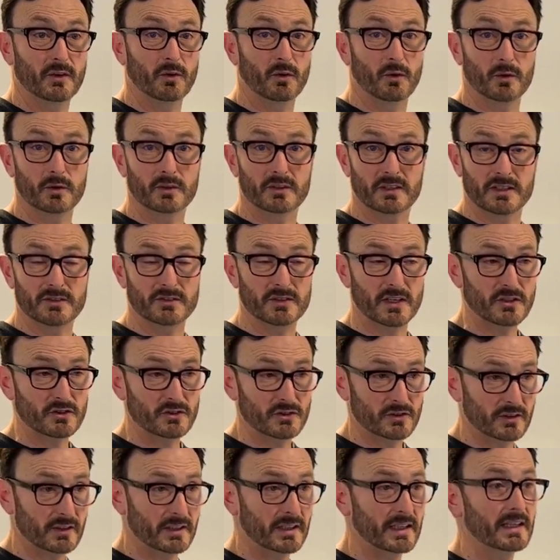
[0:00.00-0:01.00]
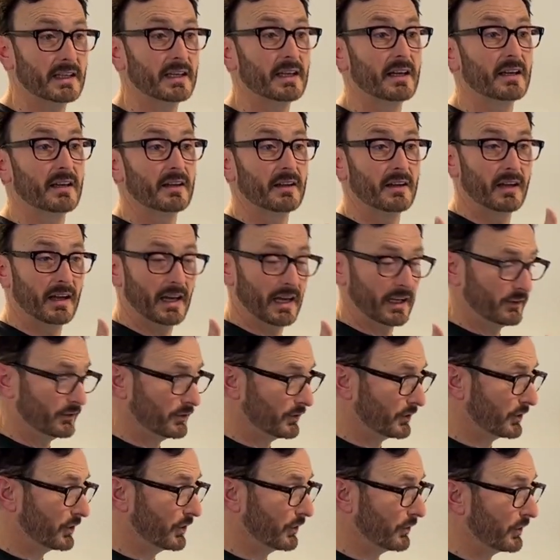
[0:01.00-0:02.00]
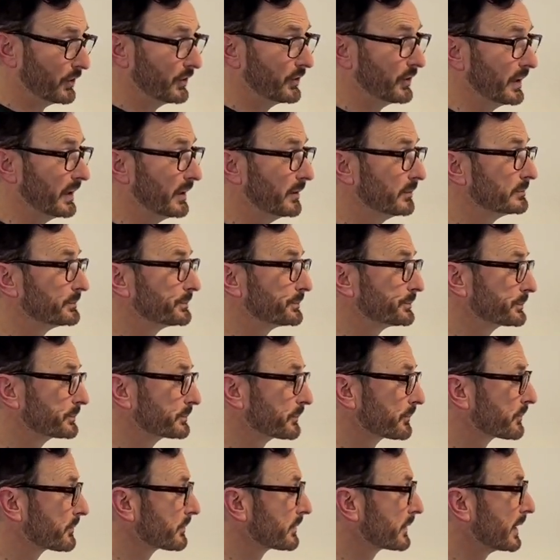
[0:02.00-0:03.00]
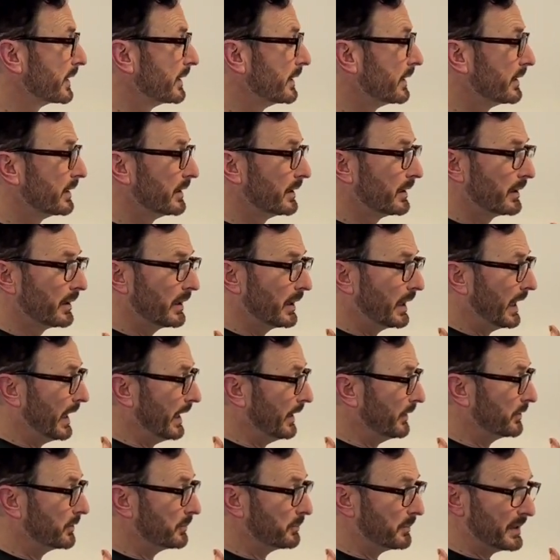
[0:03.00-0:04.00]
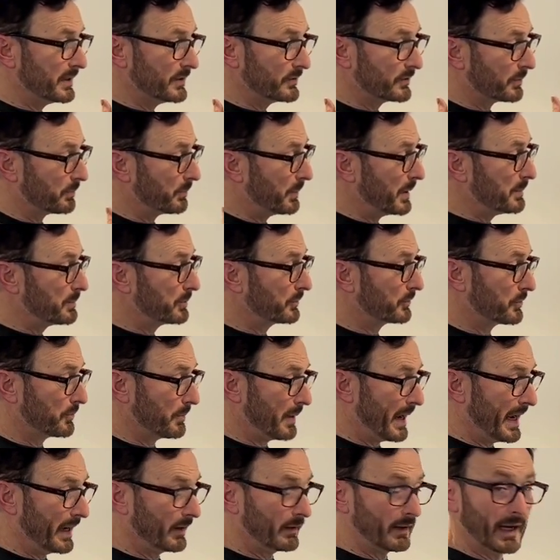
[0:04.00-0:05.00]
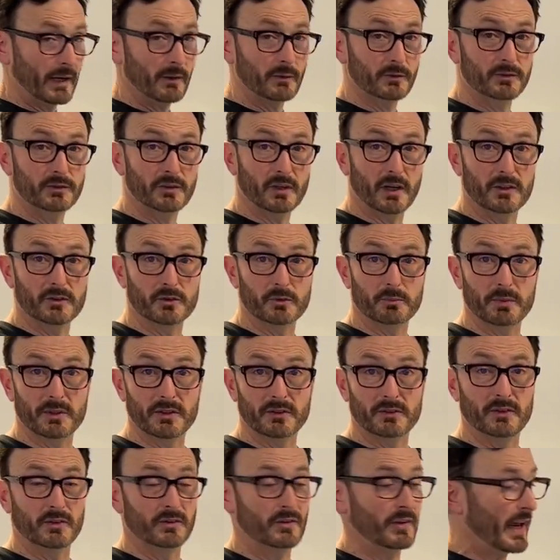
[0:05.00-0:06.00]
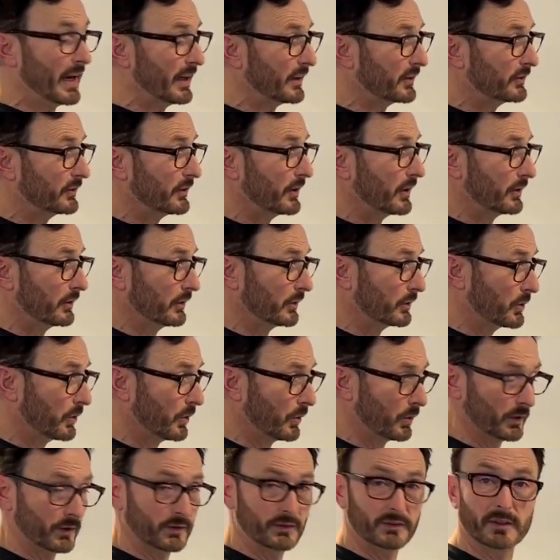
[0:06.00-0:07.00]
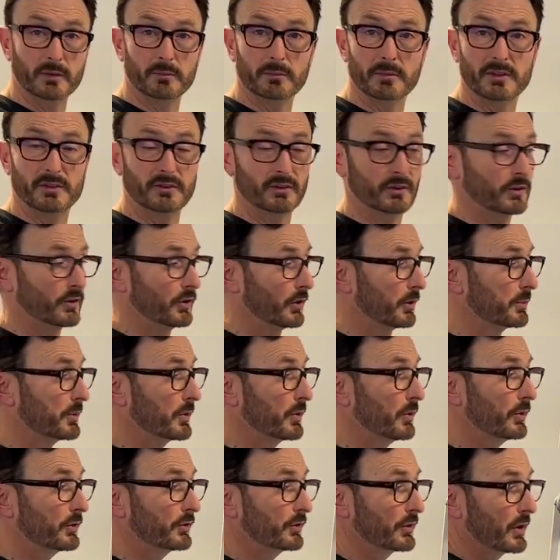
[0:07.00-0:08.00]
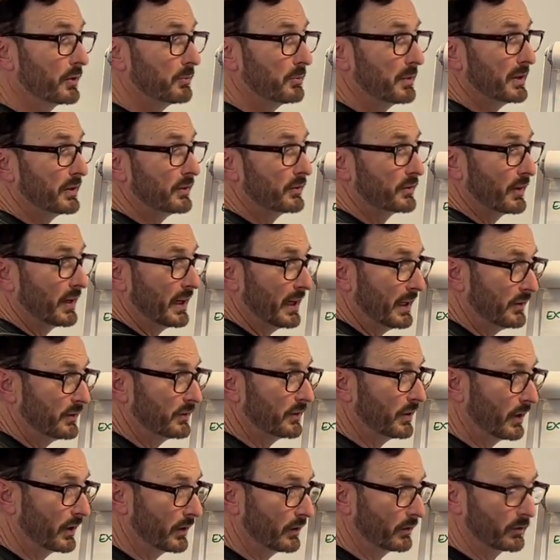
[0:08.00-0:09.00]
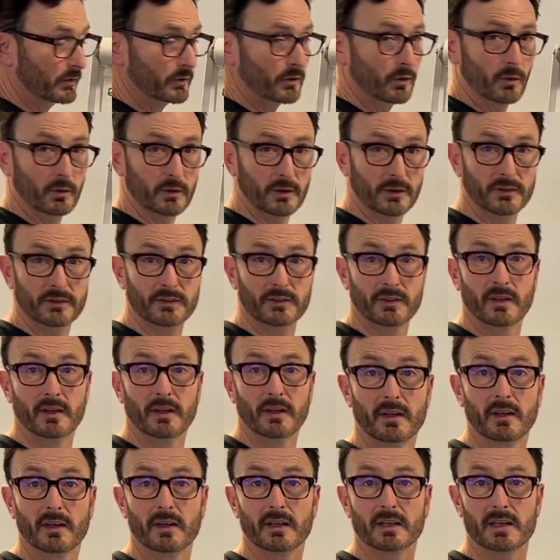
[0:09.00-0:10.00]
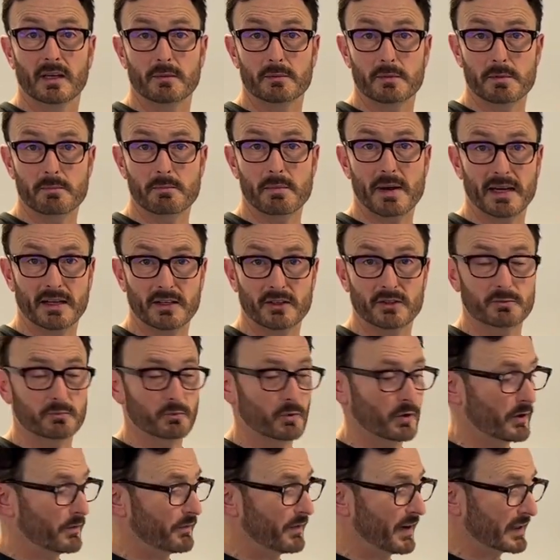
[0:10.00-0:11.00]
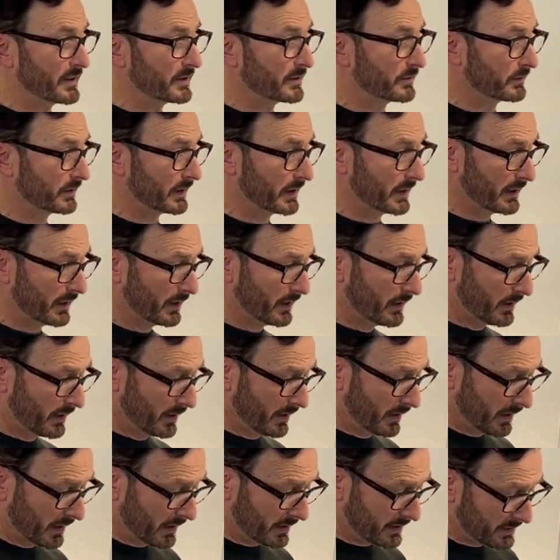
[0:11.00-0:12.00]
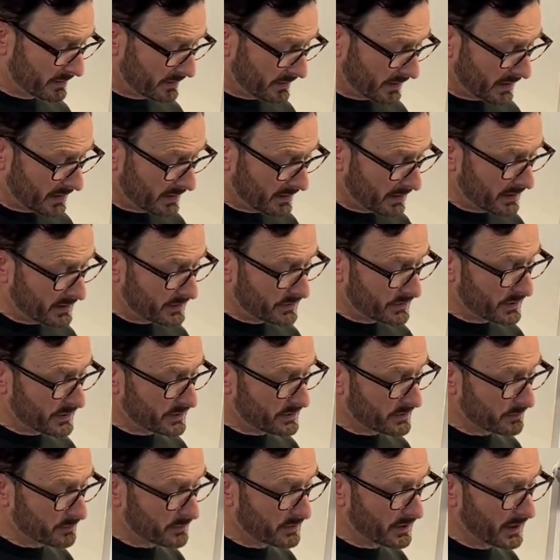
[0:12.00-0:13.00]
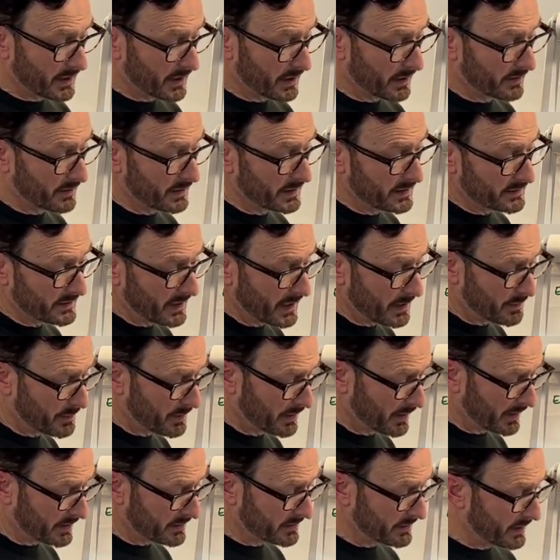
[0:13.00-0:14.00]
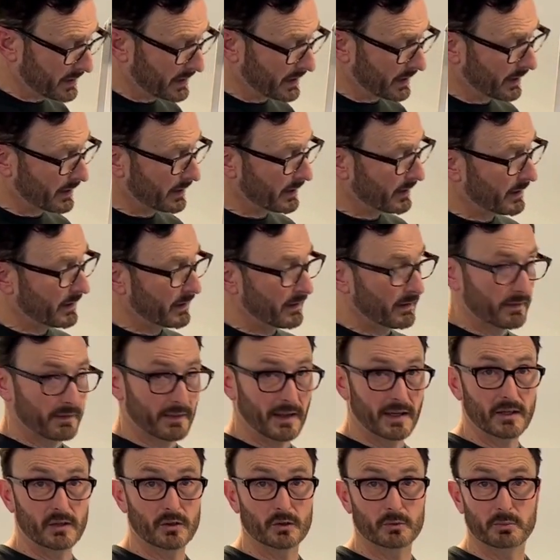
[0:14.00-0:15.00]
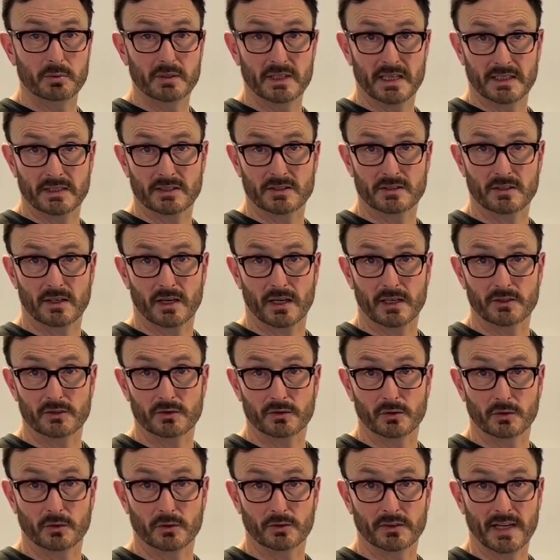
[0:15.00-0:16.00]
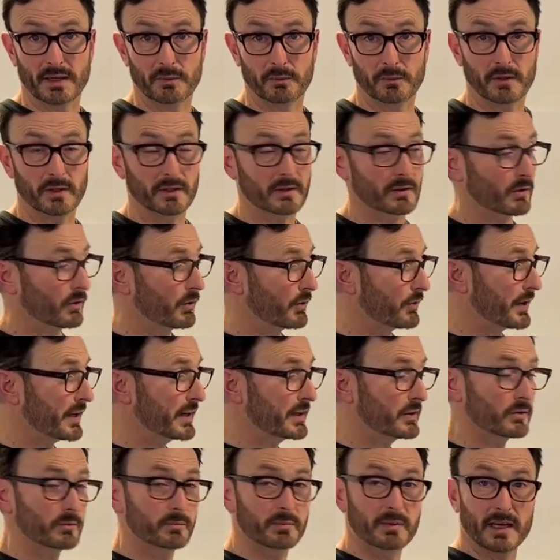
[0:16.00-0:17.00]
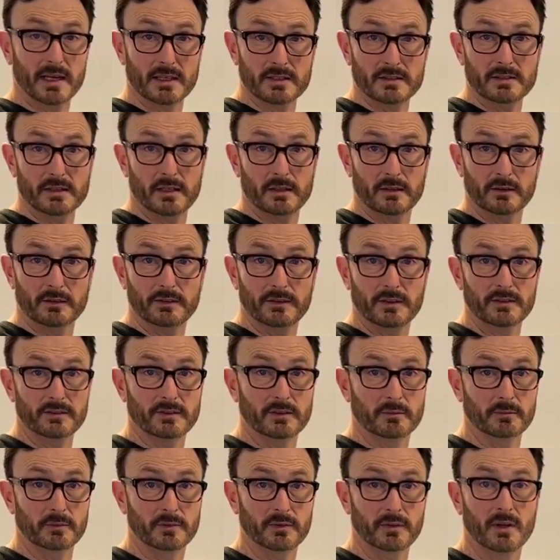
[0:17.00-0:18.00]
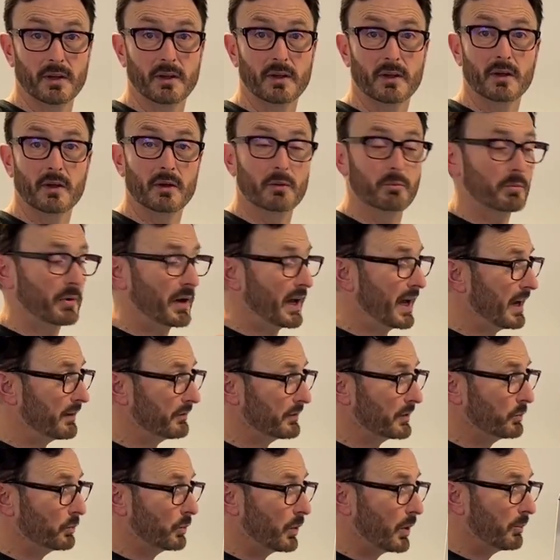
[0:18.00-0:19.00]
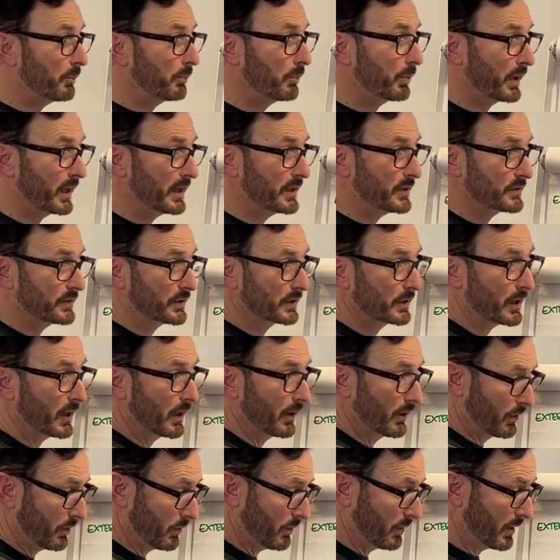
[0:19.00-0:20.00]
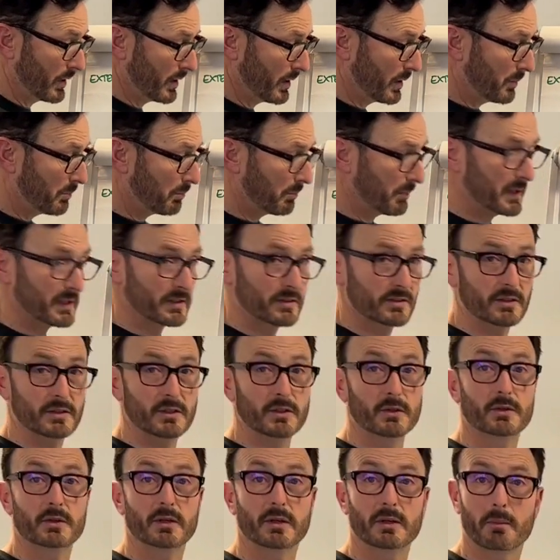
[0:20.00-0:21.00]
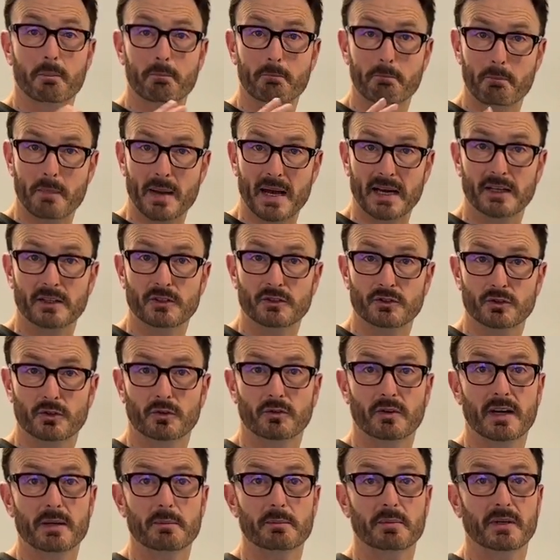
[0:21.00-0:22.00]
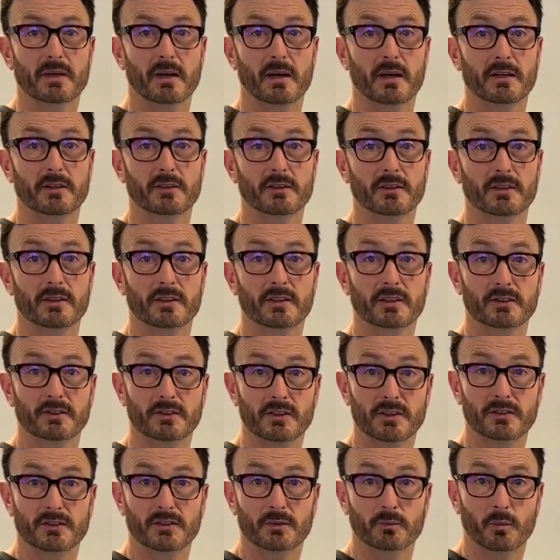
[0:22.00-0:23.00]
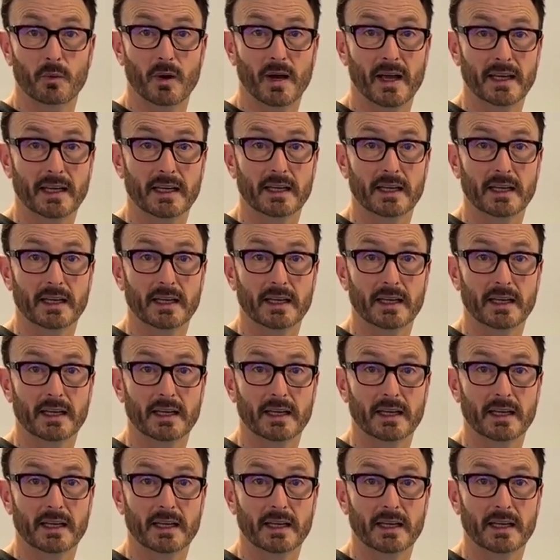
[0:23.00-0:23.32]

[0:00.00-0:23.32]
organisationally and security. And it means that people from outside your business, external callers, can be secure, but it also means that internal callers can be managed more effectively. And indeed, these systems here, these APIs here, they could be inside your network or they could be external systems. But having one place to go means that you can manage your APIs in a consistent way.